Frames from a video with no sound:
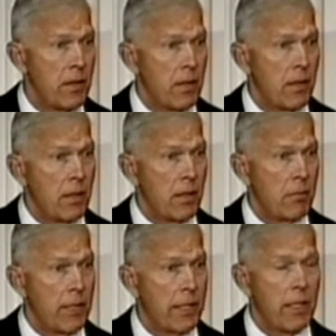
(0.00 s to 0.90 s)

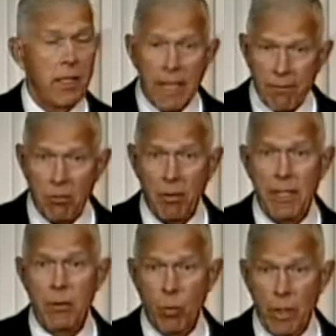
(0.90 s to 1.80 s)
But inevitably
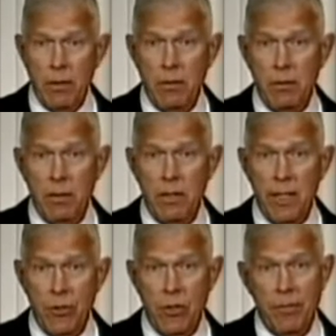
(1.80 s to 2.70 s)
it will,
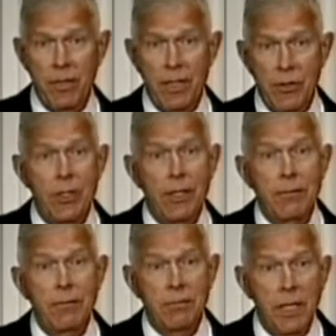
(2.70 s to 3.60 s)
unless something is done.
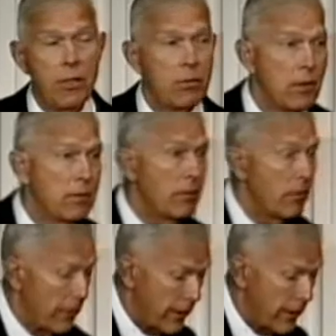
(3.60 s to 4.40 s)
Thank you all for the warning.